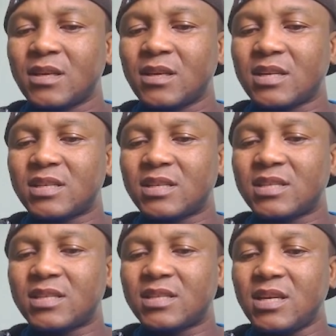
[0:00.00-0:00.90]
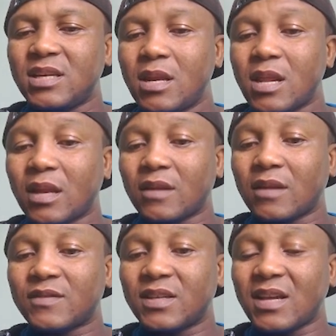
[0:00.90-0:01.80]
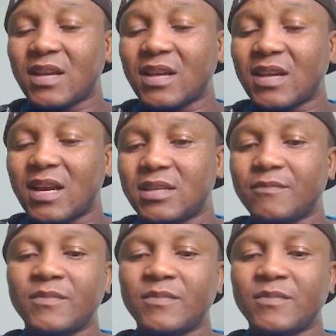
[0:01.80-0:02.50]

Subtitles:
3t, -6 sine 3t.